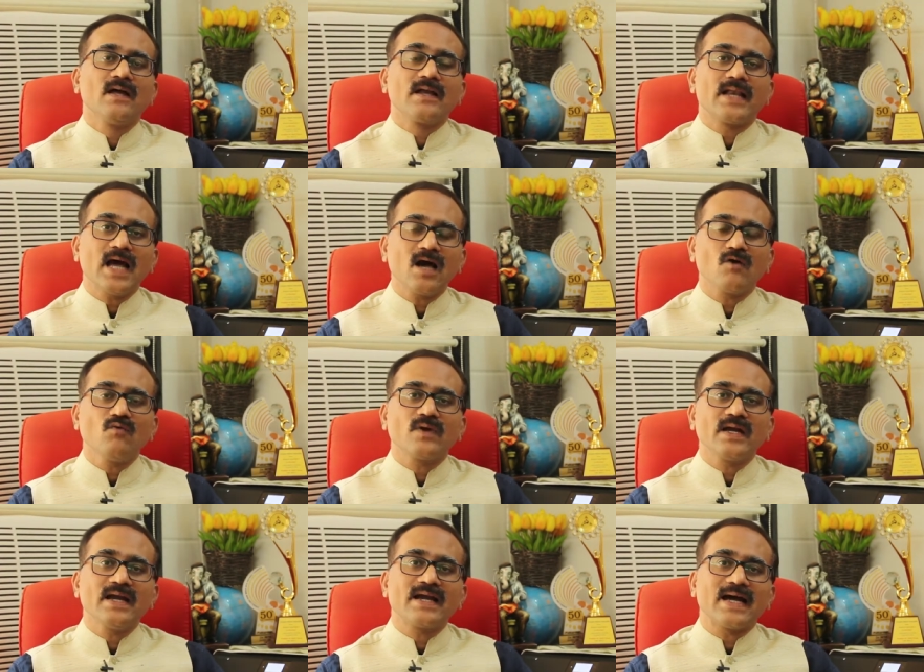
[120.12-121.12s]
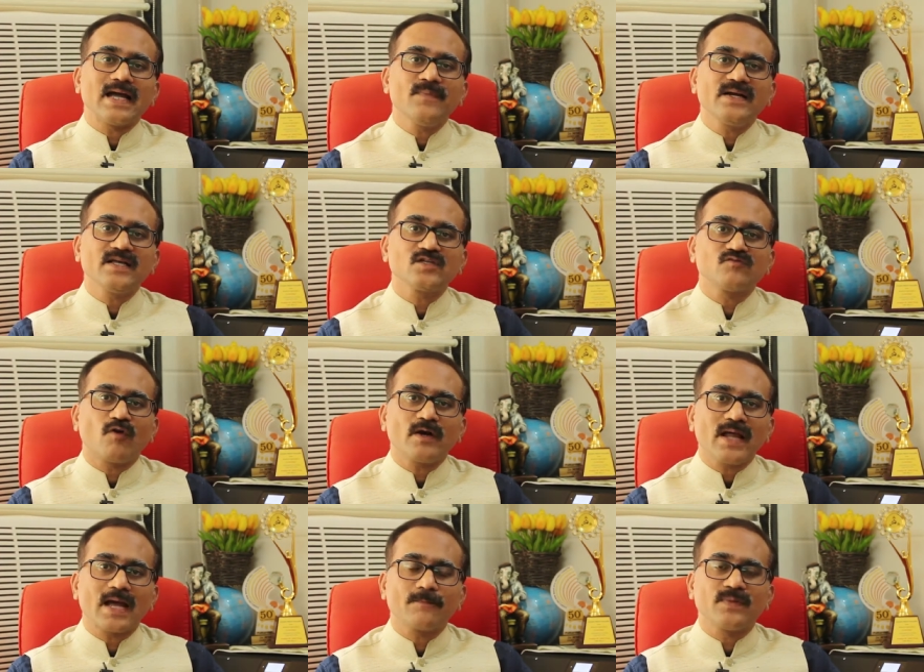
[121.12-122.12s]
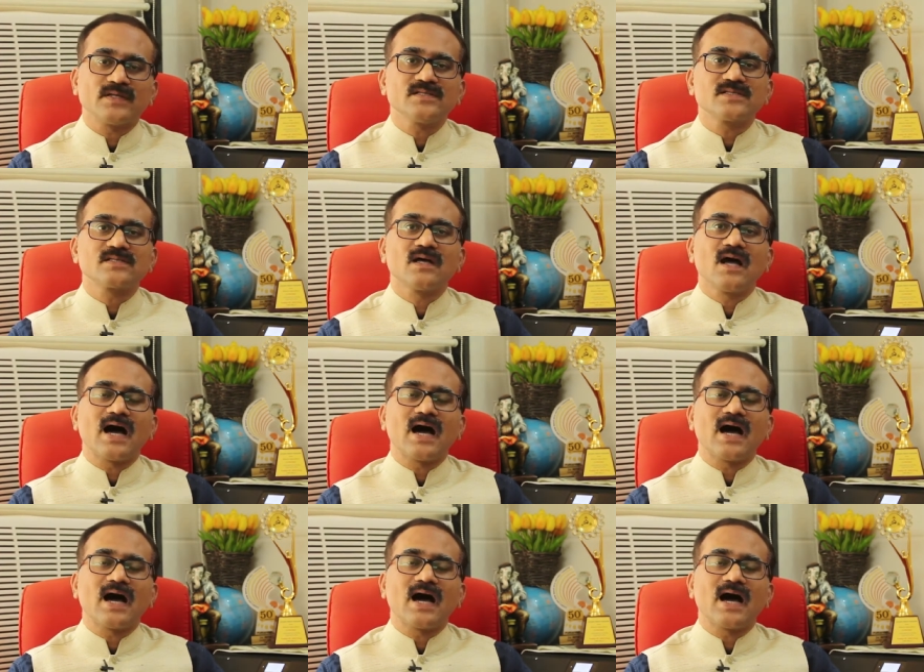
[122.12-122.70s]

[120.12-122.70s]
Now in diabetes what happens